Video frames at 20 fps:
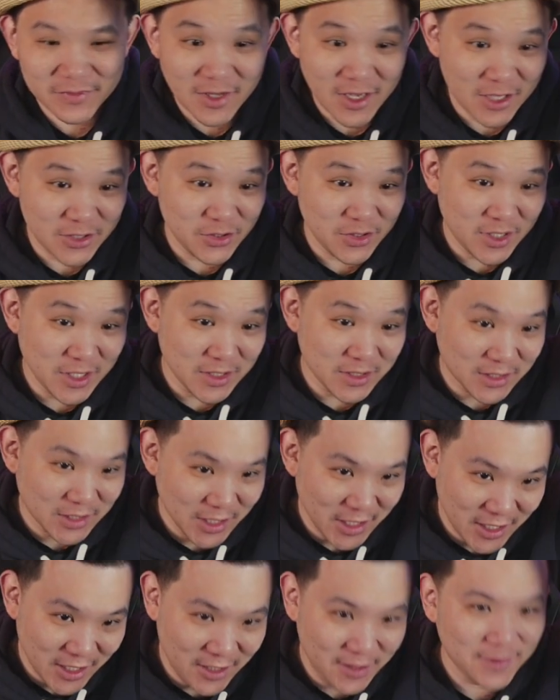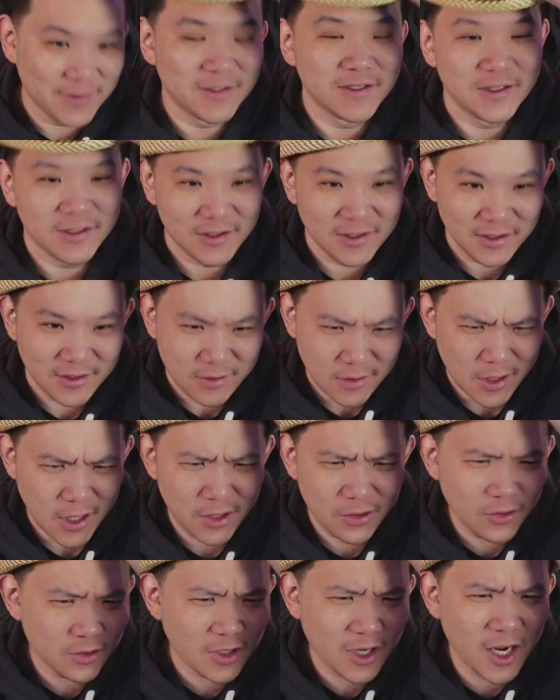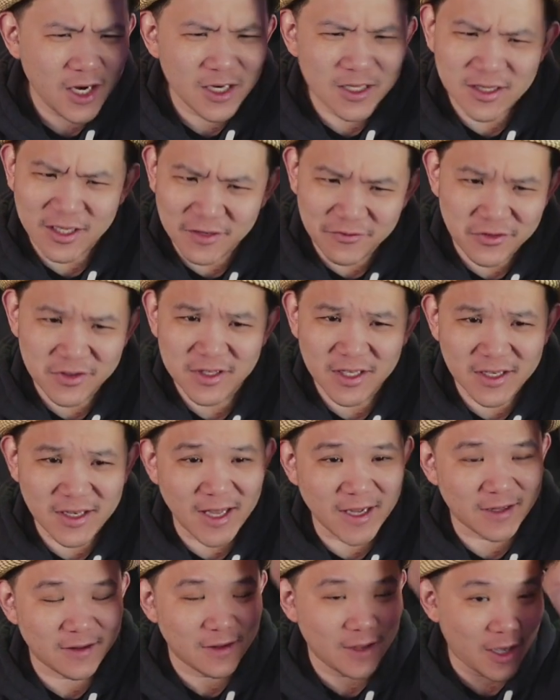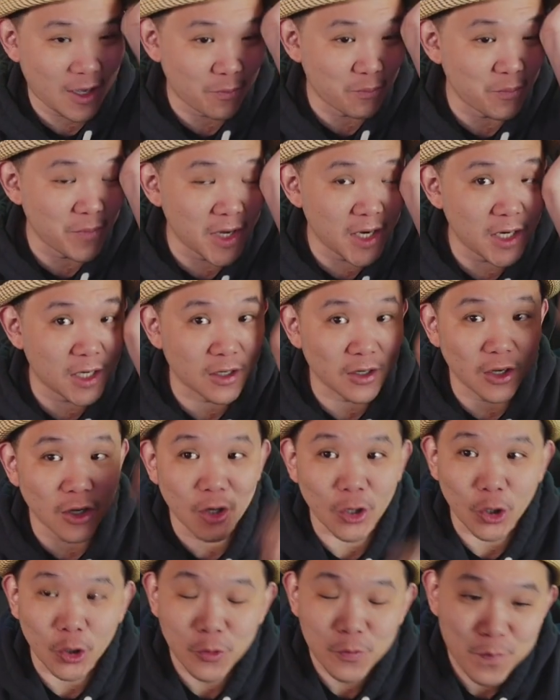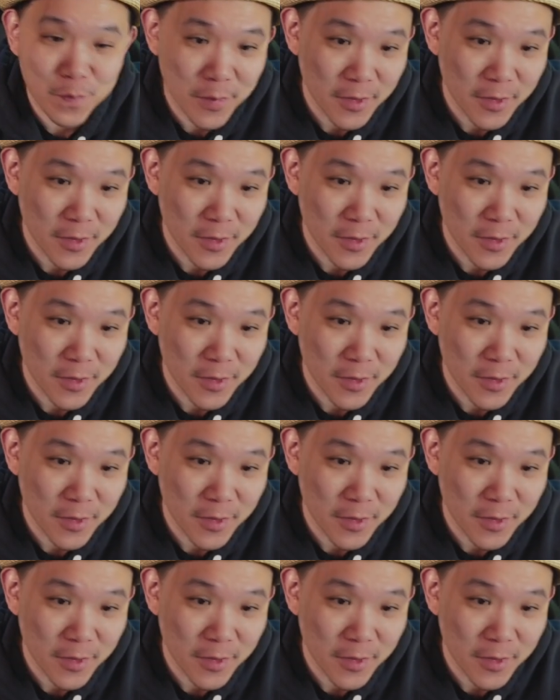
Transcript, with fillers: As you can see, I look kind of different than like a minute ago